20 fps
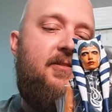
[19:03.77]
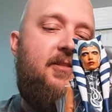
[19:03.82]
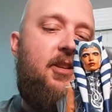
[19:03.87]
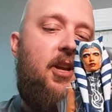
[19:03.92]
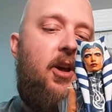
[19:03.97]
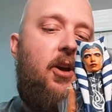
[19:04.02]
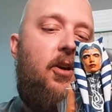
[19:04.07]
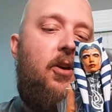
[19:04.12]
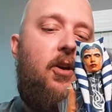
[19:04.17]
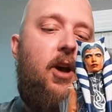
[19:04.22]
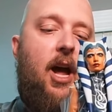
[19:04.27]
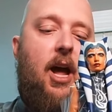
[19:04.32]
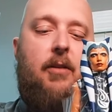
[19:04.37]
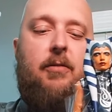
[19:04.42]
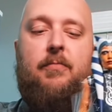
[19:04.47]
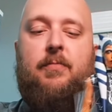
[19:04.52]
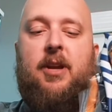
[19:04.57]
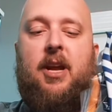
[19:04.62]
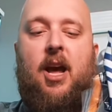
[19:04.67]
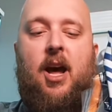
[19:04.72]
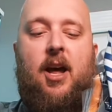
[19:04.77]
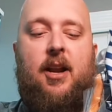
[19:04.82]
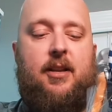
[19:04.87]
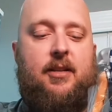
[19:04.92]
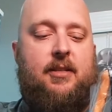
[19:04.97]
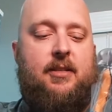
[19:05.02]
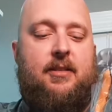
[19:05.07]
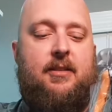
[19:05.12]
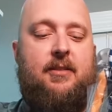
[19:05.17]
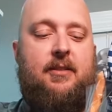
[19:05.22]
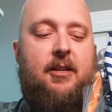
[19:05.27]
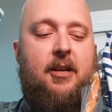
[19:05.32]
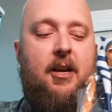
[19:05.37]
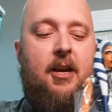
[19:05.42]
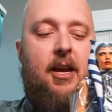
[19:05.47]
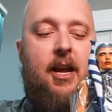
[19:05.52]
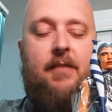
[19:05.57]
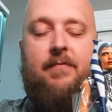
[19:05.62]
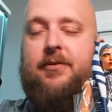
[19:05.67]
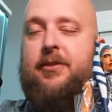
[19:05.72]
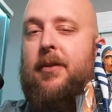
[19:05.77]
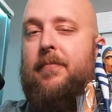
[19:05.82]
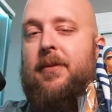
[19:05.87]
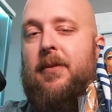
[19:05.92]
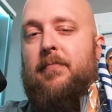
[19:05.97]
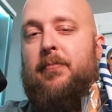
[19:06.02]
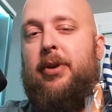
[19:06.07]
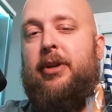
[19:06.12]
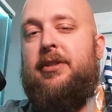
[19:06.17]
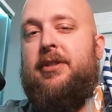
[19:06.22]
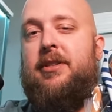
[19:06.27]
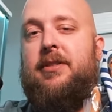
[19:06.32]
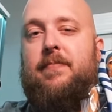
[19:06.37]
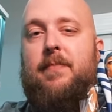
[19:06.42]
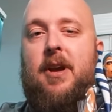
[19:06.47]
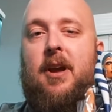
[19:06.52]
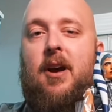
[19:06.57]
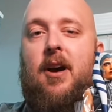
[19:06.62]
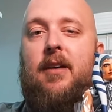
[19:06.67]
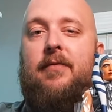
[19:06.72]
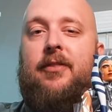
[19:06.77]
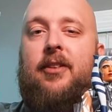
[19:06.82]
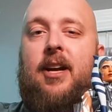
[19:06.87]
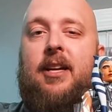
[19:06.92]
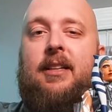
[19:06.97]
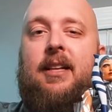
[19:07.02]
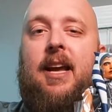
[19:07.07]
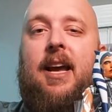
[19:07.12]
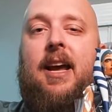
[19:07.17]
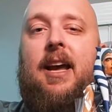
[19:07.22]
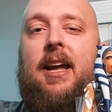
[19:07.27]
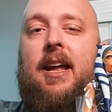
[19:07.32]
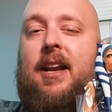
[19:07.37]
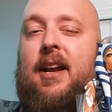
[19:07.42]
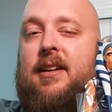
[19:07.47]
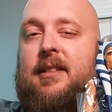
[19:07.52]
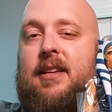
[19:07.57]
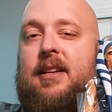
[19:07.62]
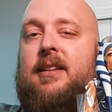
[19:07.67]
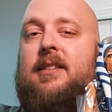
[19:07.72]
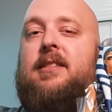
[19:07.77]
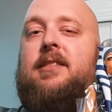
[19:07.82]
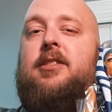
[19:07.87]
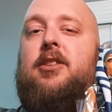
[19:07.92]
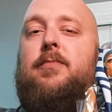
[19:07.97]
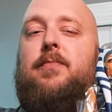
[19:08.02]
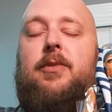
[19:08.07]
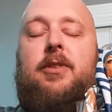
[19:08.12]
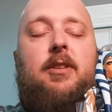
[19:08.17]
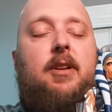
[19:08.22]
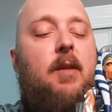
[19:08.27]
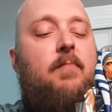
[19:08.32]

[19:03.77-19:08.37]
So I'm going to be honest. If something pisses me off like that and I think it's stupid,